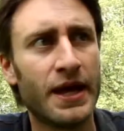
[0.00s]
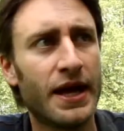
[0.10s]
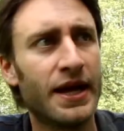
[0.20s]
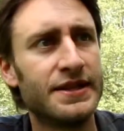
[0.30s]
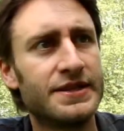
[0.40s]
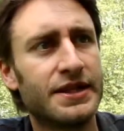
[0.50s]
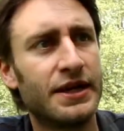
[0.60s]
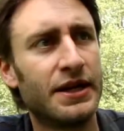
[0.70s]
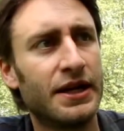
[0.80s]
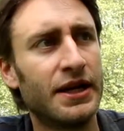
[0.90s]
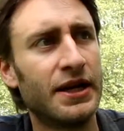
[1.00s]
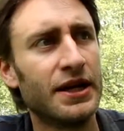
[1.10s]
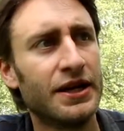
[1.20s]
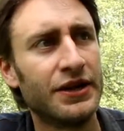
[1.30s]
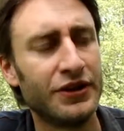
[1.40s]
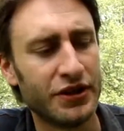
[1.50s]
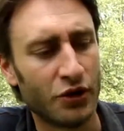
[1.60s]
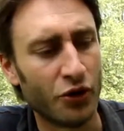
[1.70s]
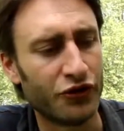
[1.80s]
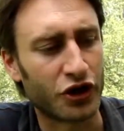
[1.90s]
And in
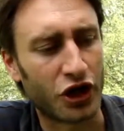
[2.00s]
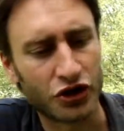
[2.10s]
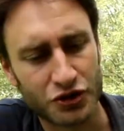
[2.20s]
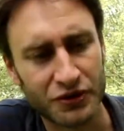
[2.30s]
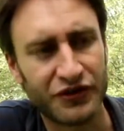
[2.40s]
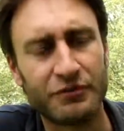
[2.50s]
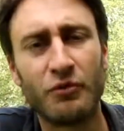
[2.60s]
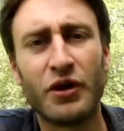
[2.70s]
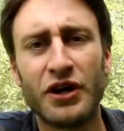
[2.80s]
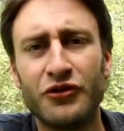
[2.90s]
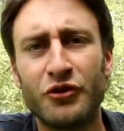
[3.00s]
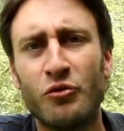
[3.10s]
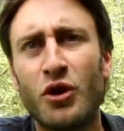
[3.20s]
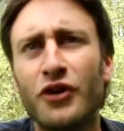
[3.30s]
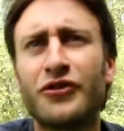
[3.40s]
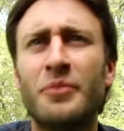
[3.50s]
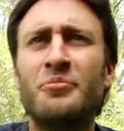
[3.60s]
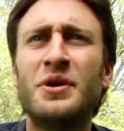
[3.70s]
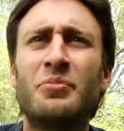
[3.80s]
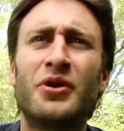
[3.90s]
other countries everywhere in the world, some
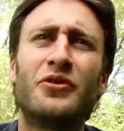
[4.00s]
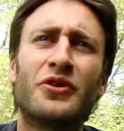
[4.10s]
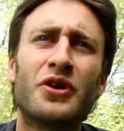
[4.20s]
people